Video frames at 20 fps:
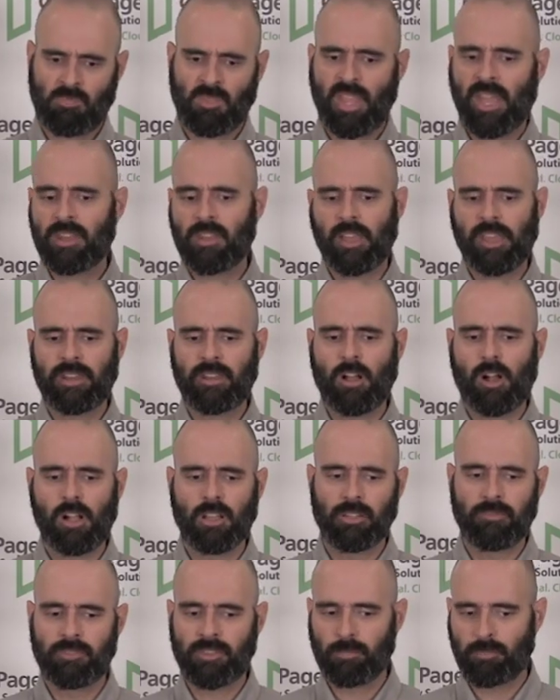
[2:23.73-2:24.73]
and
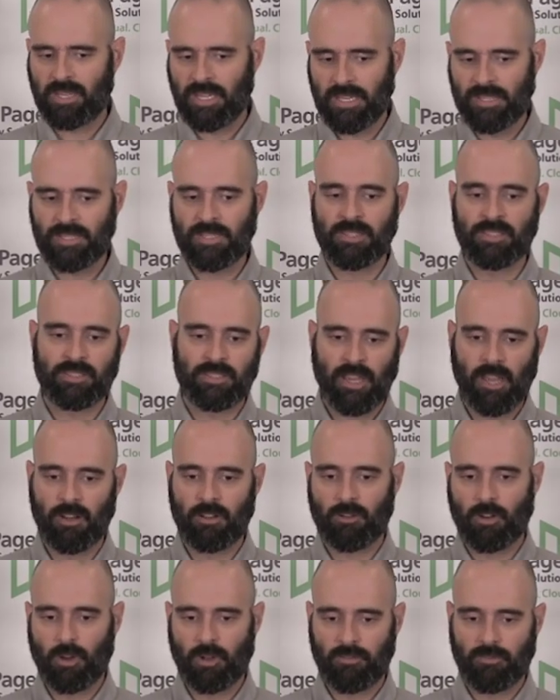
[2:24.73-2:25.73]
all of the pieces
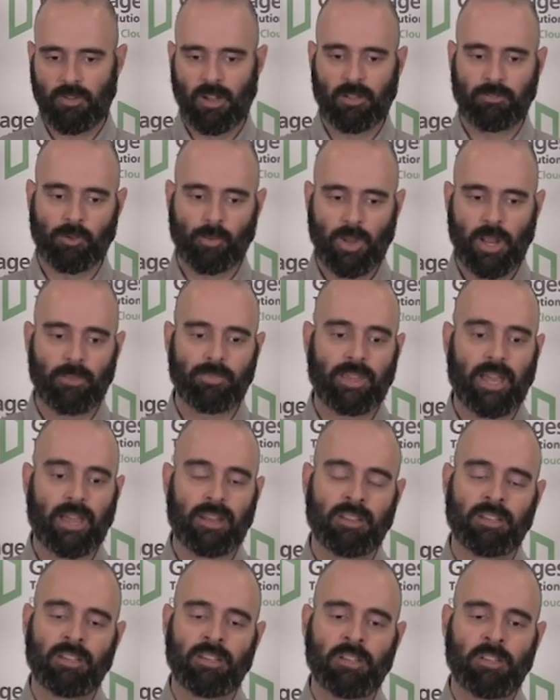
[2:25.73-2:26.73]
that are involved around that.